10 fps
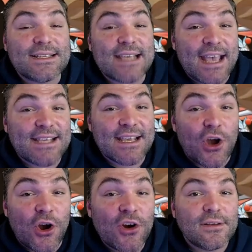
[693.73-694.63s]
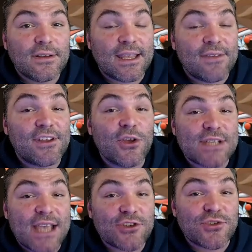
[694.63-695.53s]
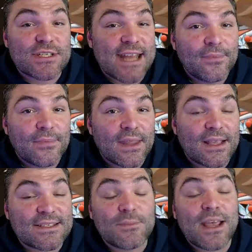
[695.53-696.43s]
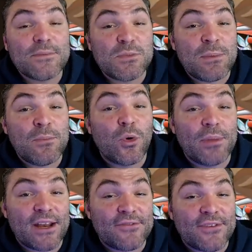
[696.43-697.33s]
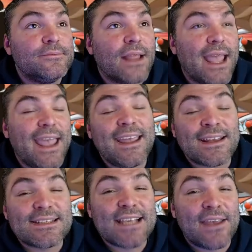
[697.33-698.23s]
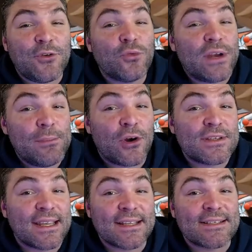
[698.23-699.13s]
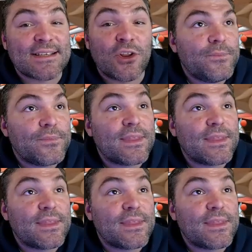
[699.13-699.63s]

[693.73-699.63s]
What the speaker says: SSR, giving those extra stats, can sometimes be more beneficial and save you rebirth tickets in the long run.